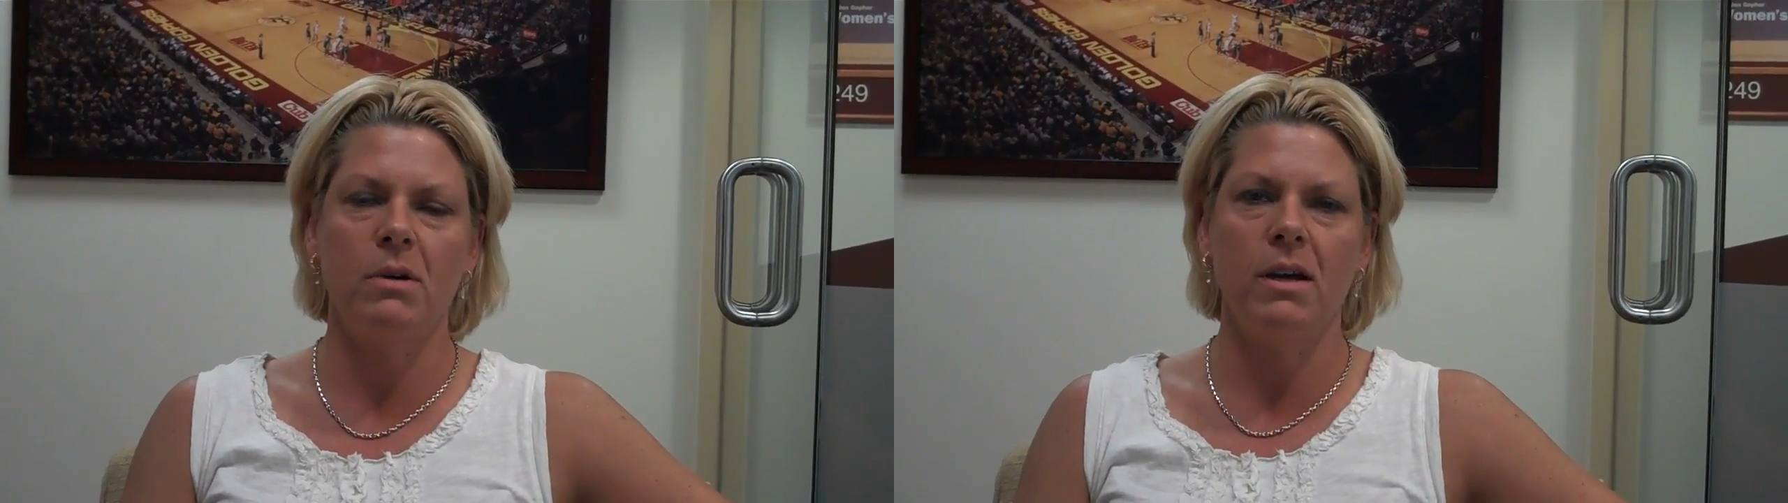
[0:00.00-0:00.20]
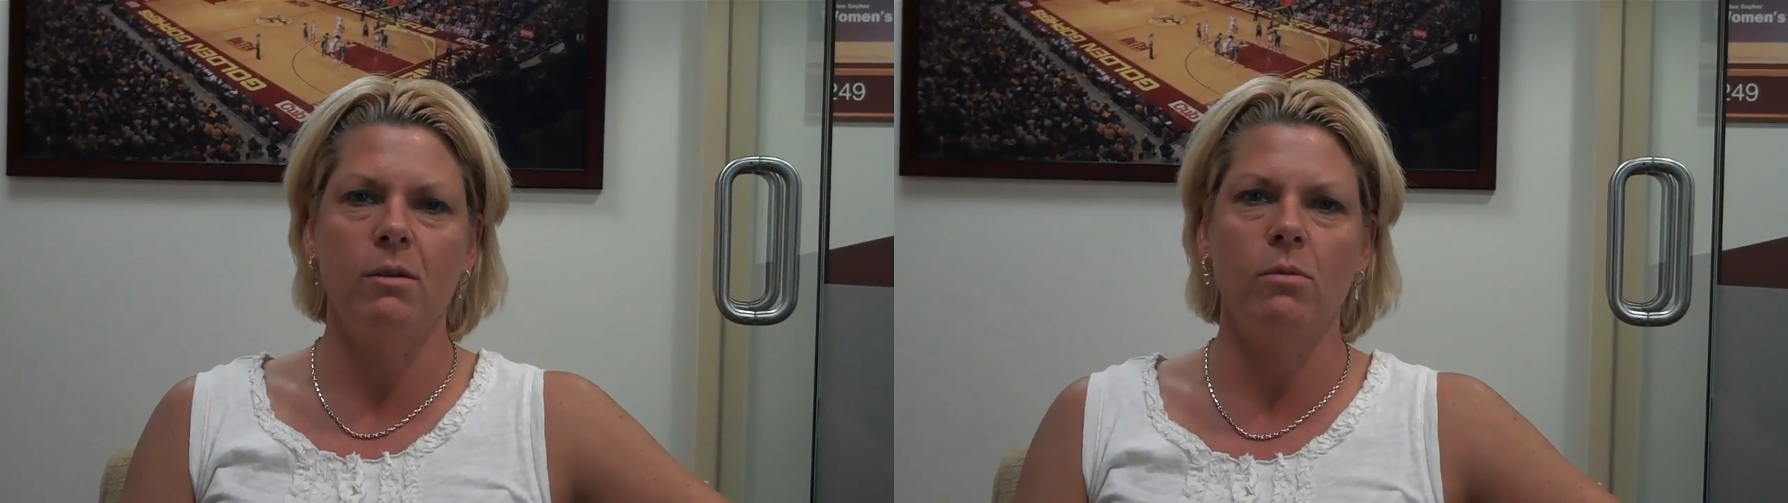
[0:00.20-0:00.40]

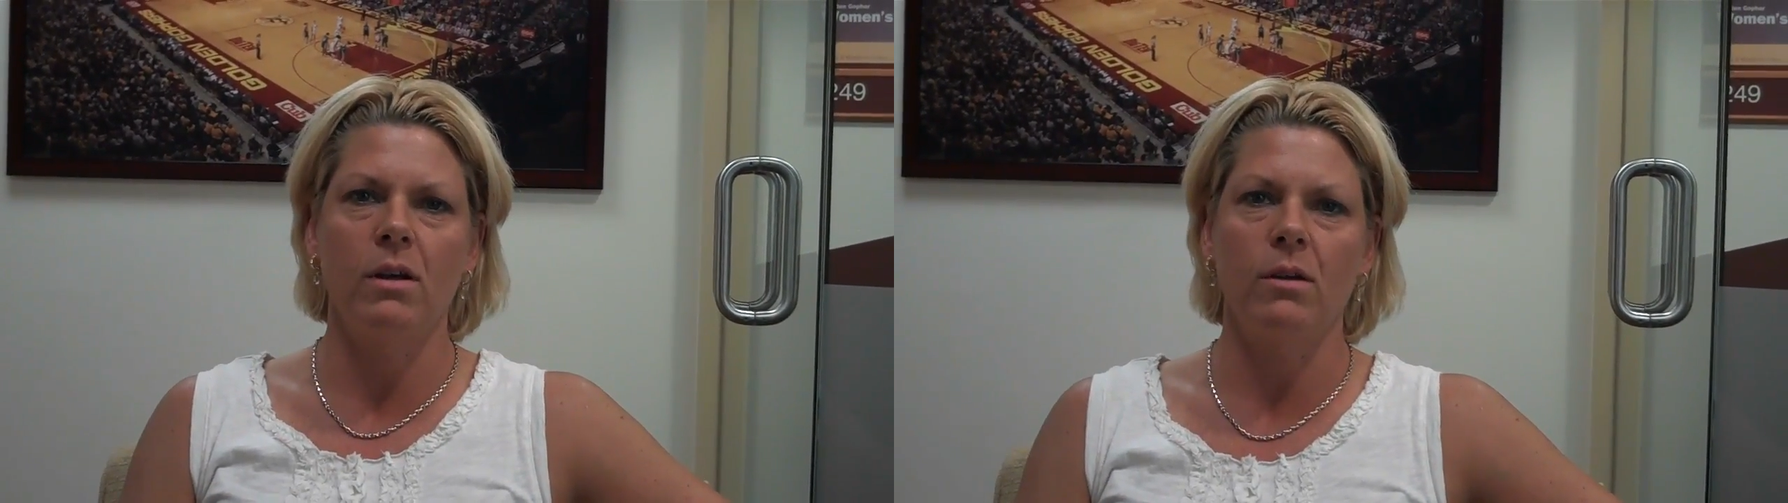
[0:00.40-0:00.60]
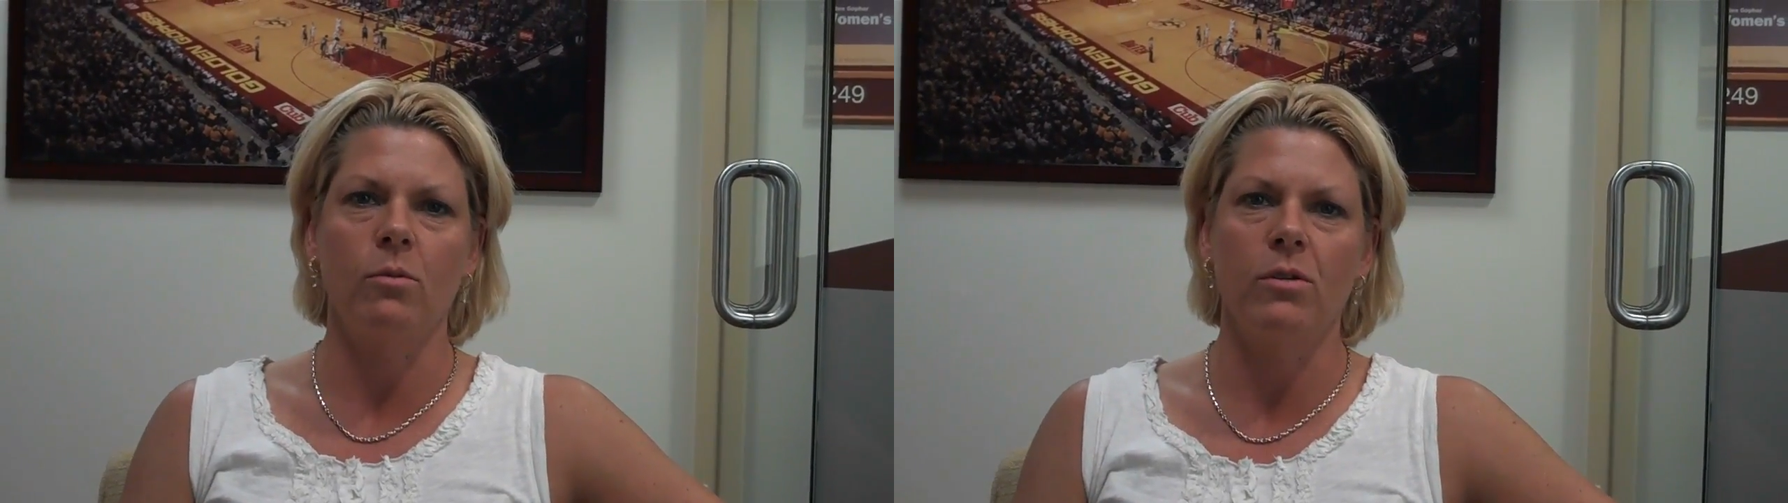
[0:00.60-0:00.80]
Buy
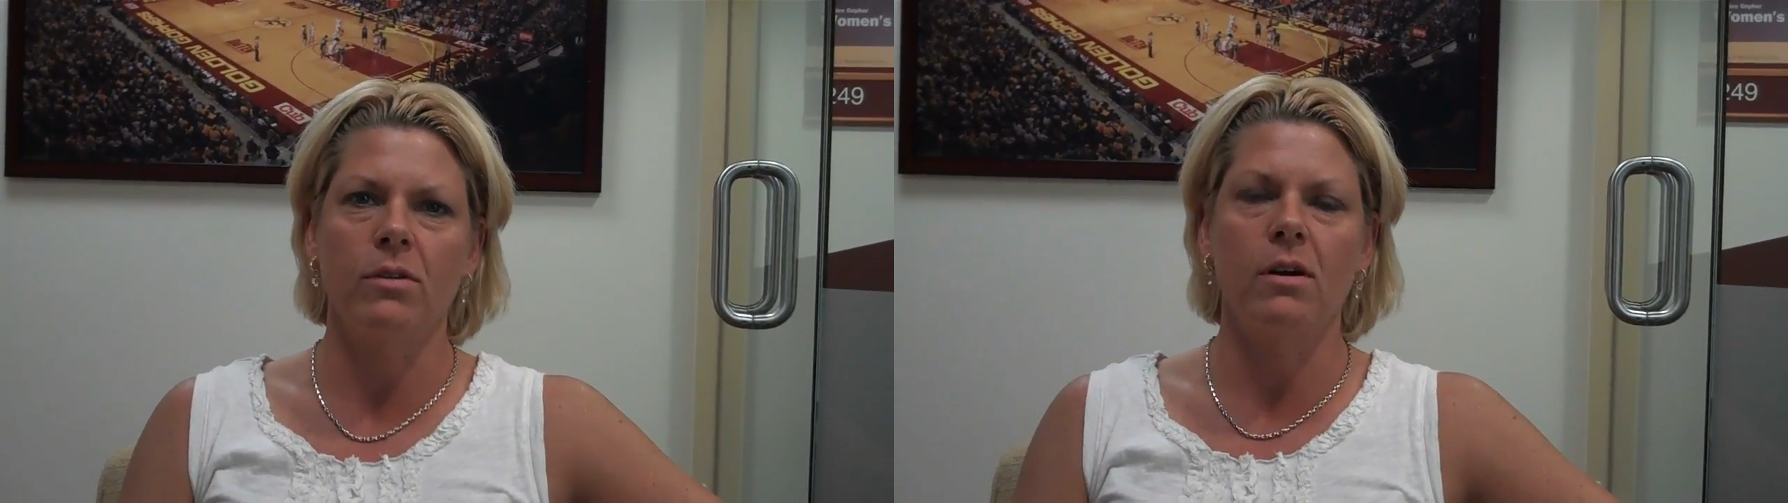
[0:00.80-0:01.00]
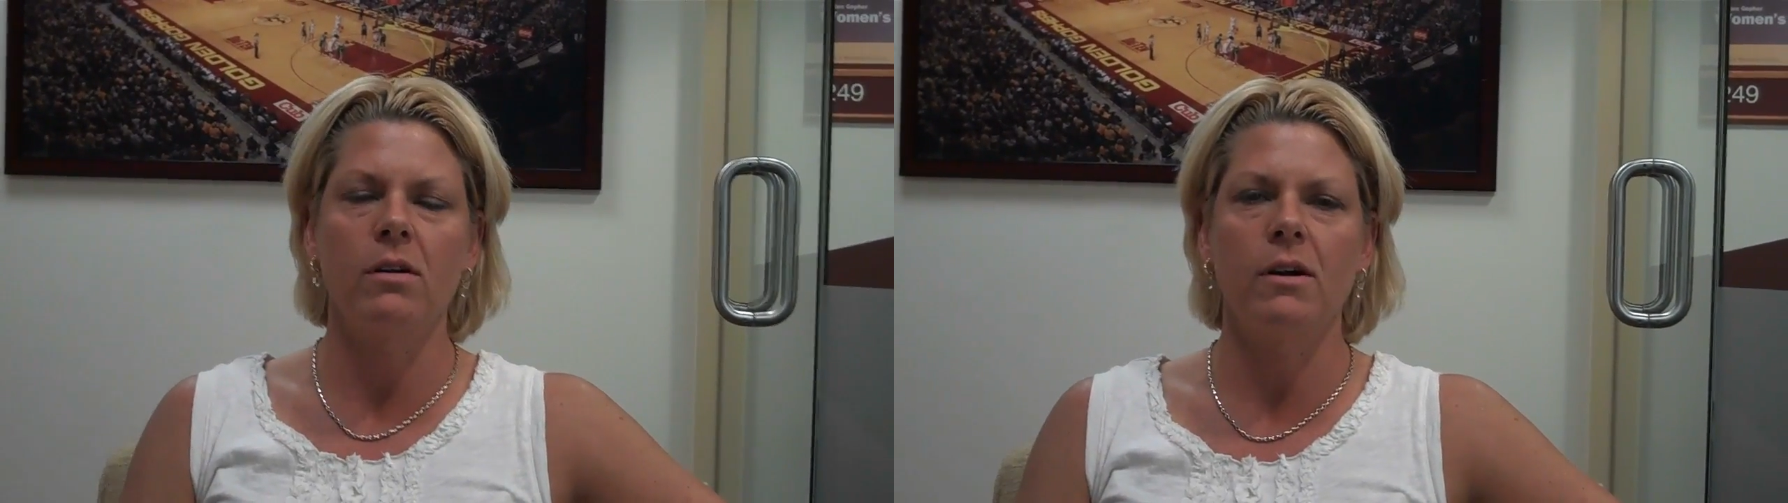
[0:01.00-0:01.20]
with
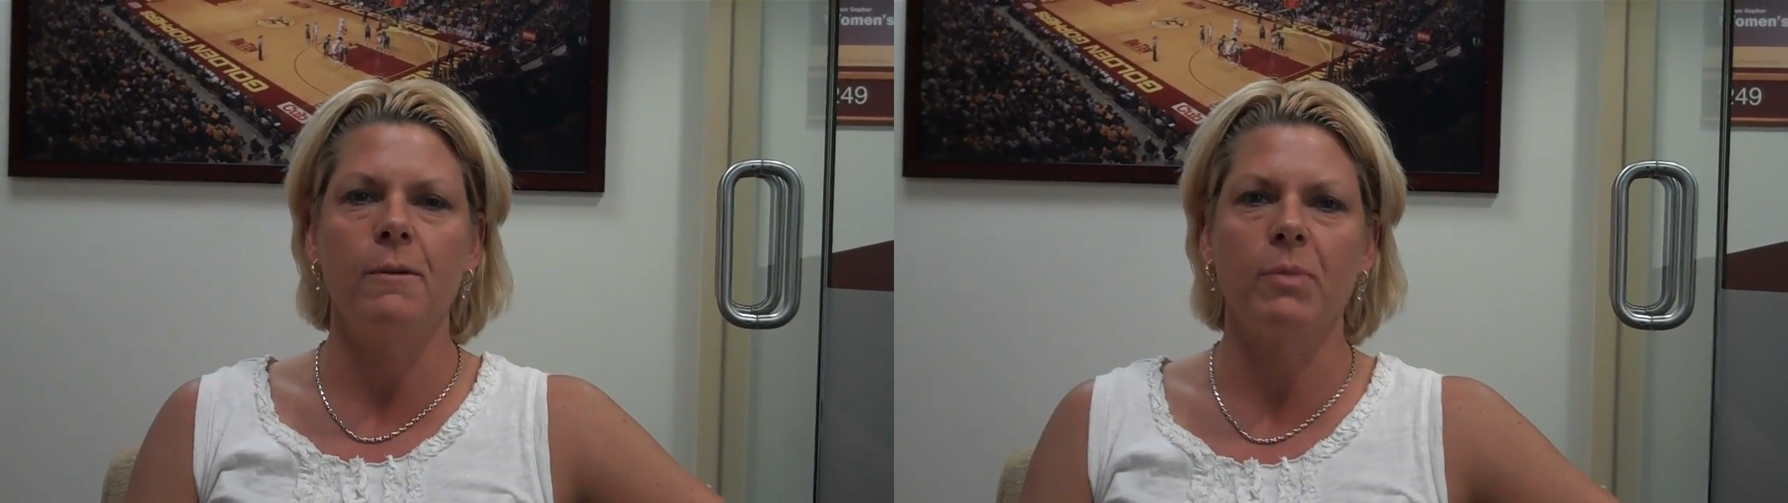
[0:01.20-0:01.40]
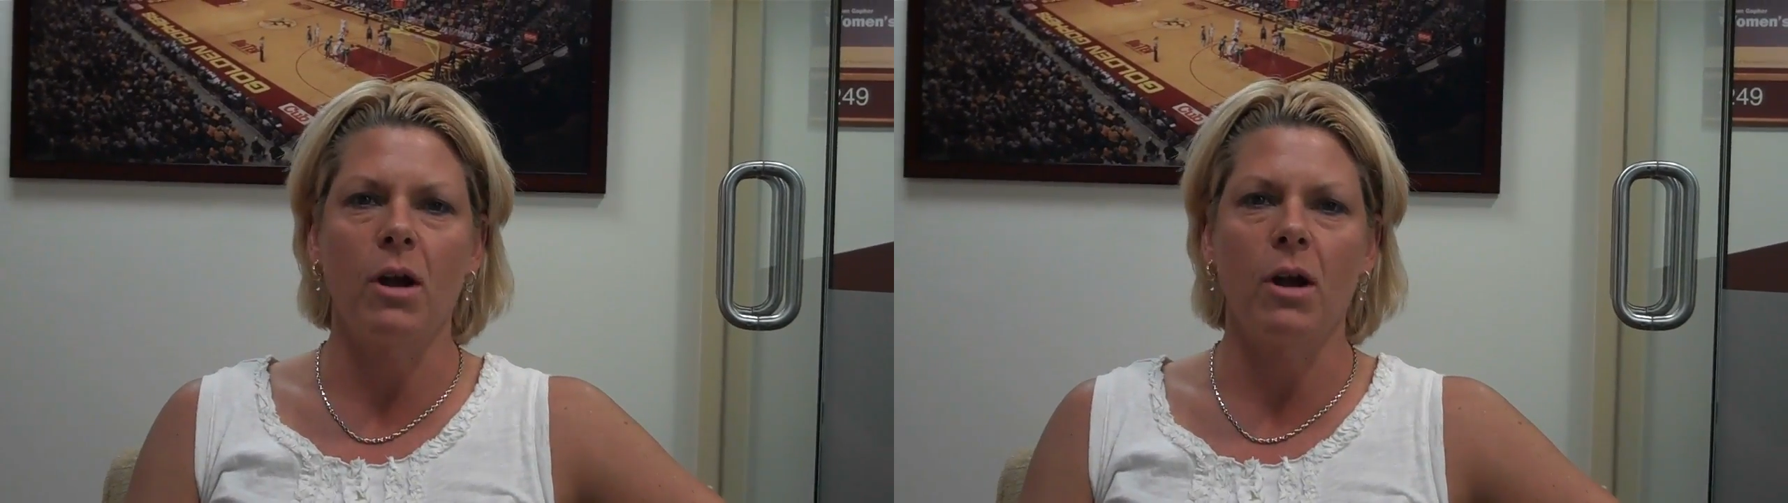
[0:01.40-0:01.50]
our um,